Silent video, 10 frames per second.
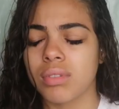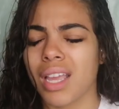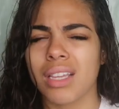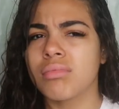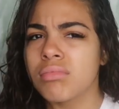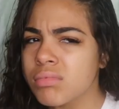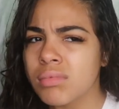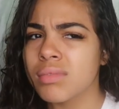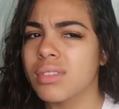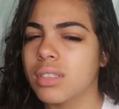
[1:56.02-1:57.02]
like
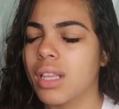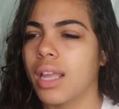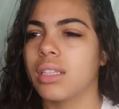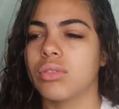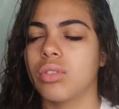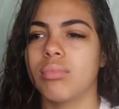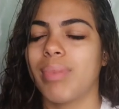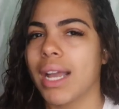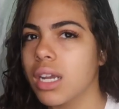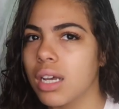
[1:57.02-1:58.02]
you
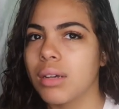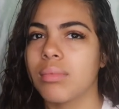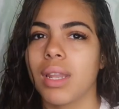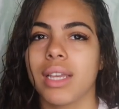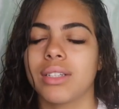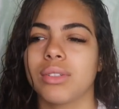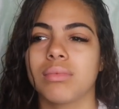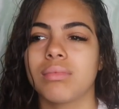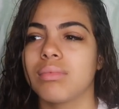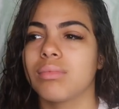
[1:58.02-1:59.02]
back up, like,
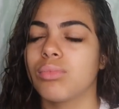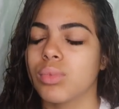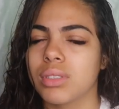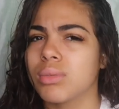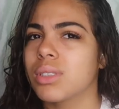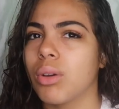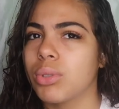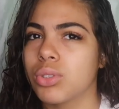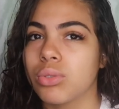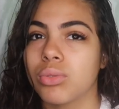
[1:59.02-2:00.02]
what's good with